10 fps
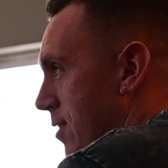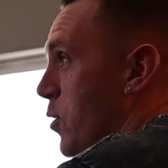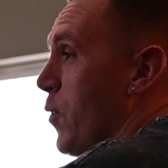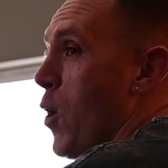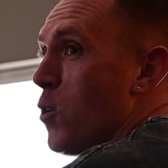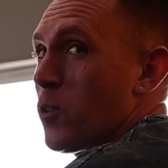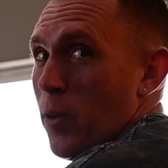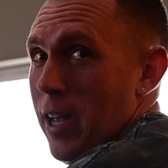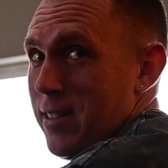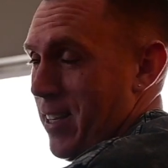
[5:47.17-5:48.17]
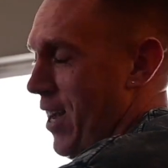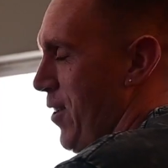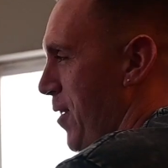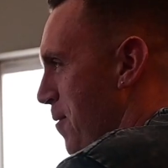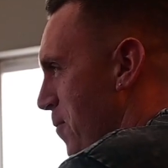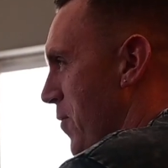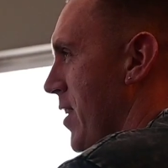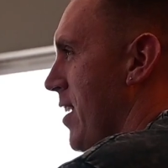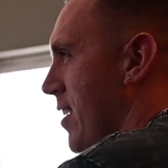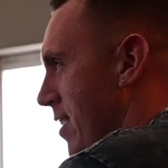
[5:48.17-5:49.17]
So those hit together.
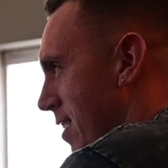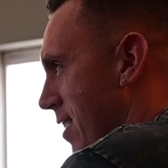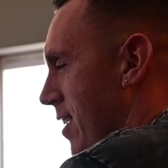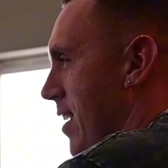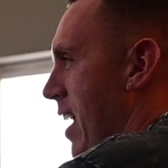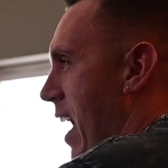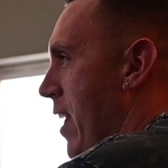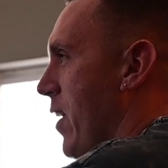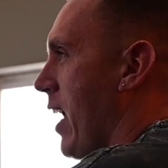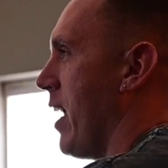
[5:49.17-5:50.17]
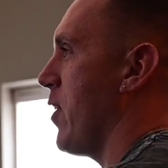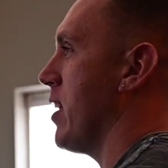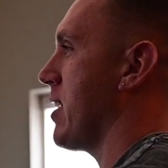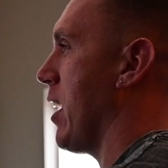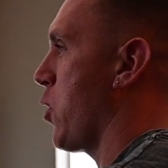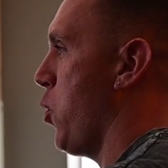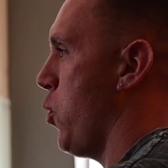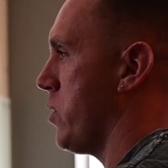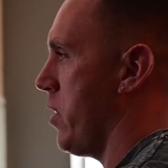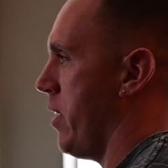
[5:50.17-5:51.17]
And the kind of thing that's kind of
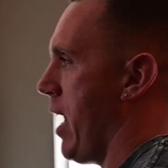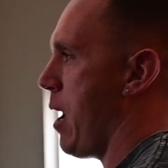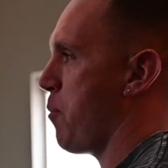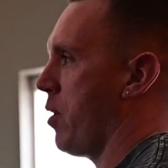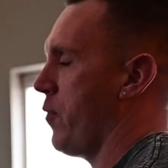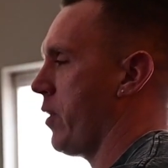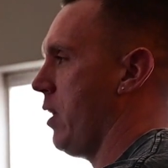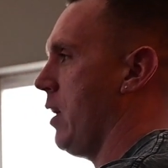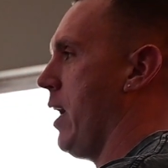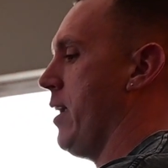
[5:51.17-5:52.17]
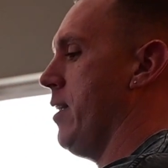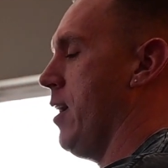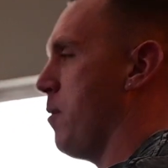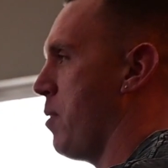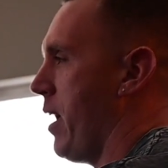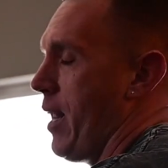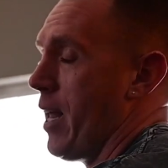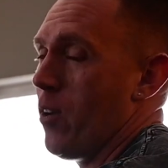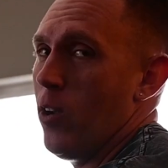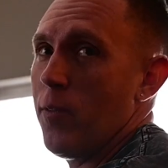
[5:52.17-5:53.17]
cool is they're not perfectly lined up. And
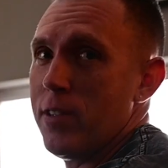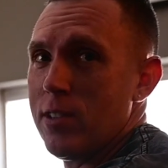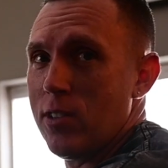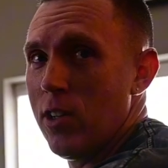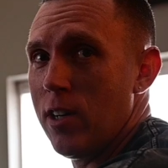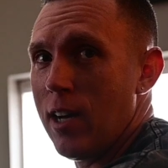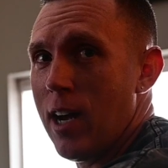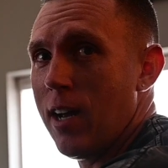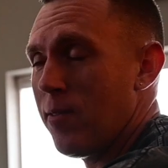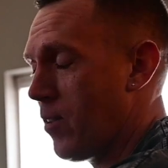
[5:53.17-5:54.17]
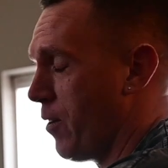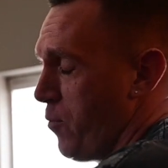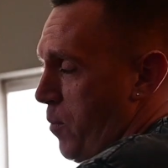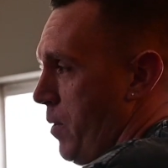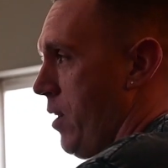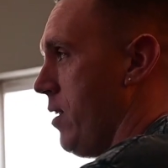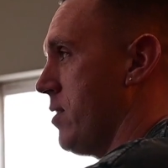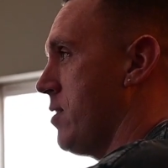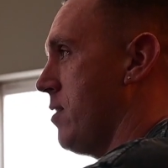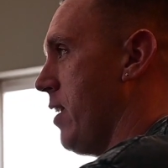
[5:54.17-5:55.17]
I don't know if this is good or not. Like, from
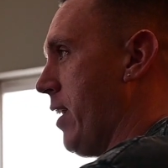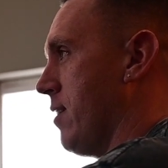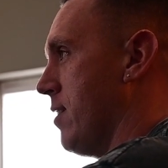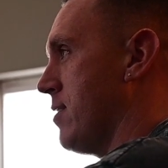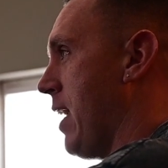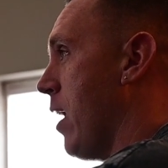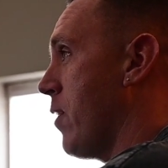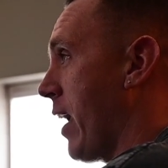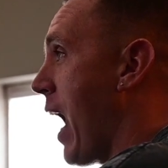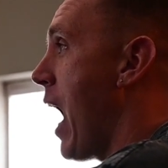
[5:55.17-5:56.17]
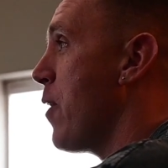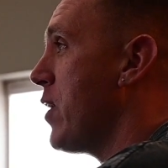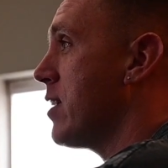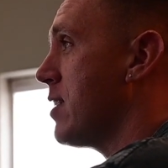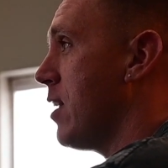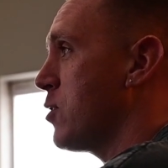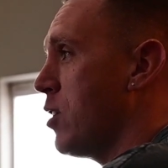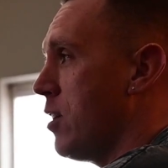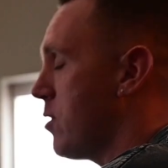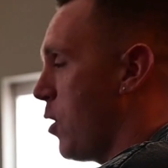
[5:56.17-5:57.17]
like the sound, like, I think it sounds
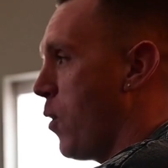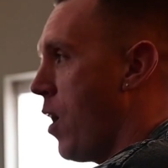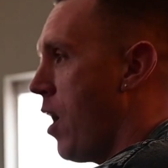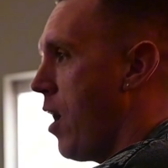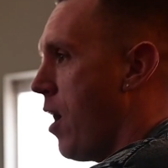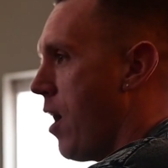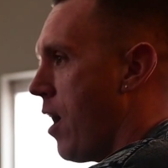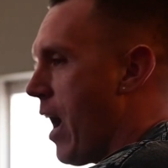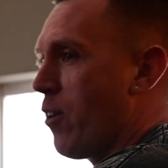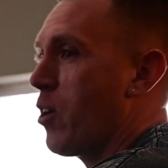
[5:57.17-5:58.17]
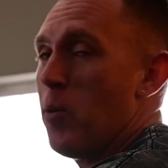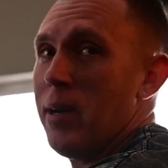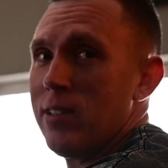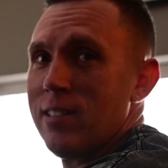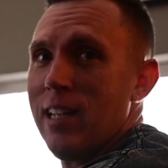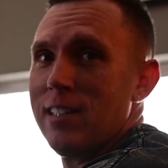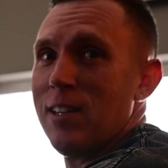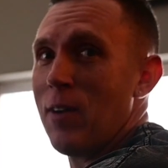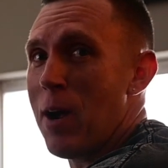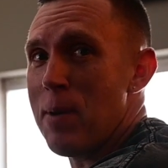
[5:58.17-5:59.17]
good. So I don't care what everybody else thinks.
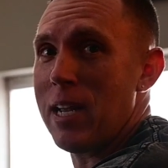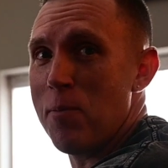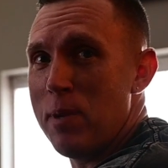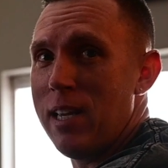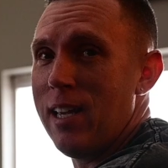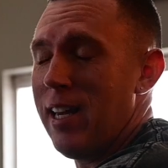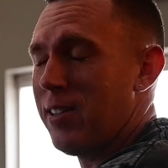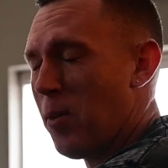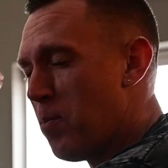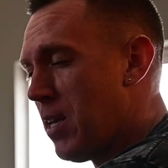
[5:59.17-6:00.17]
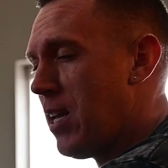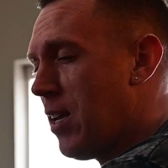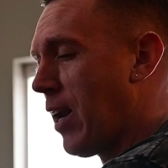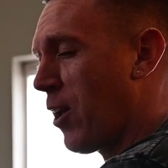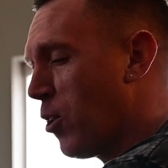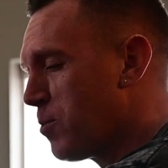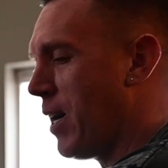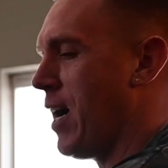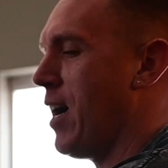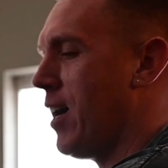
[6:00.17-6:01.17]
If I make a beat and to me and I close
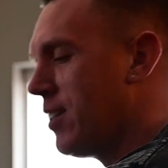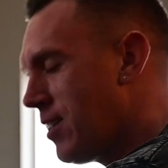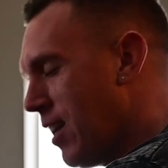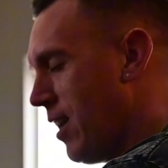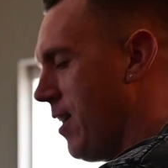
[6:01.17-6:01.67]
my eyes, so